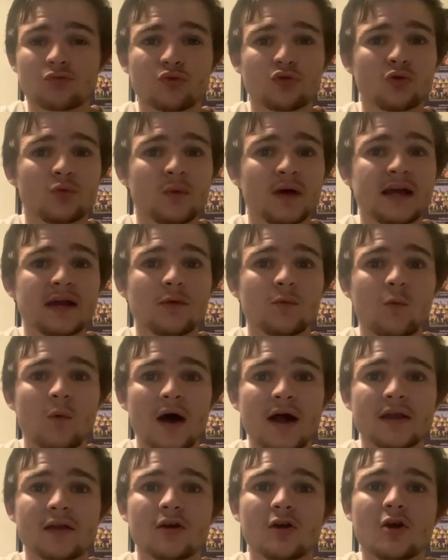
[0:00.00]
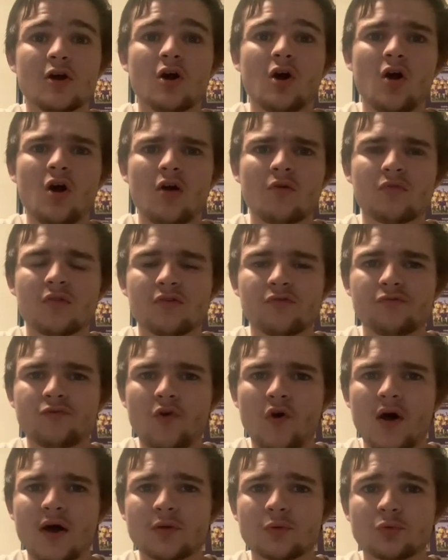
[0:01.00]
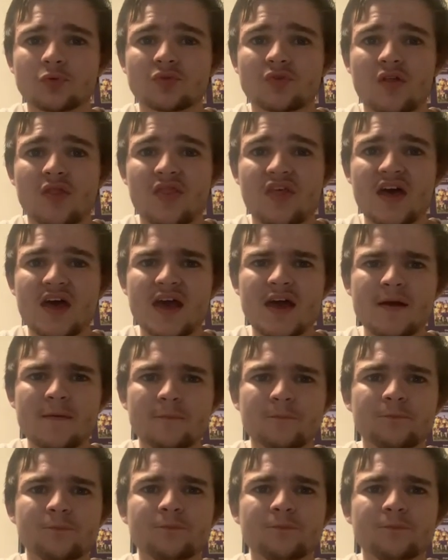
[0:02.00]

through week one of the finals there.